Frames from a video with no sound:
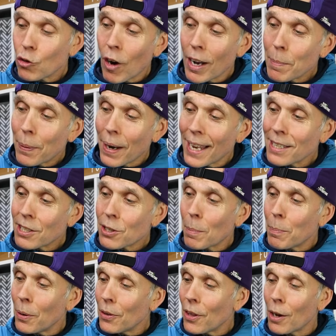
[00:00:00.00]
great place to
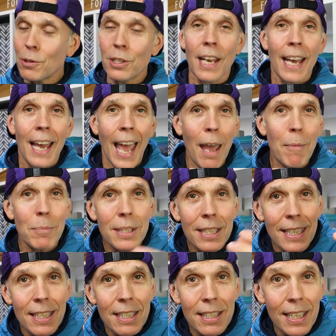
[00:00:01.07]
put those
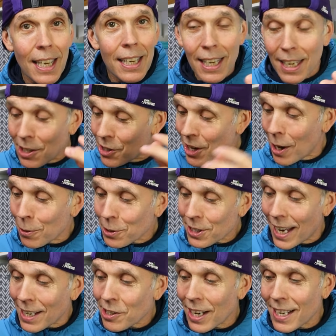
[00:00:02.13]
empty sticky gel
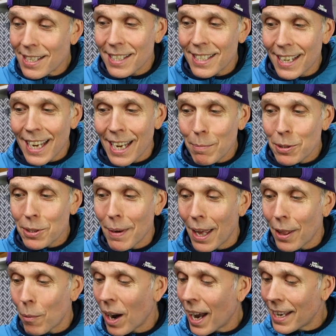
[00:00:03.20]
sachets because it keeps them
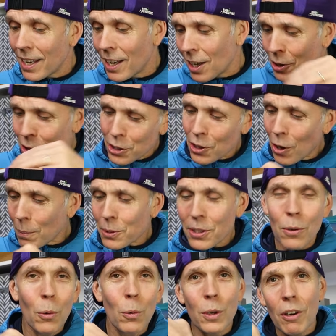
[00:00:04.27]
out of the way, stops
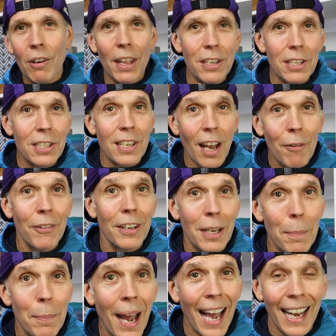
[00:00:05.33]
all your other stuff in
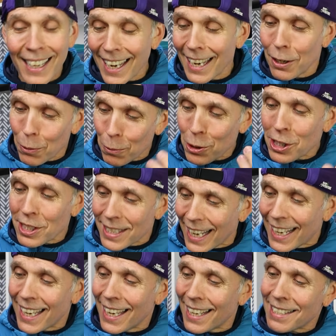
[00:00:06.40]
your pack getting all
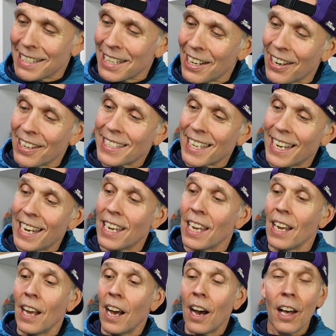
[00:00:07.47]
sticky and dirty.
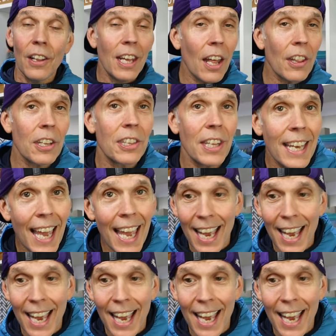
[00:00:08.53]
The other thing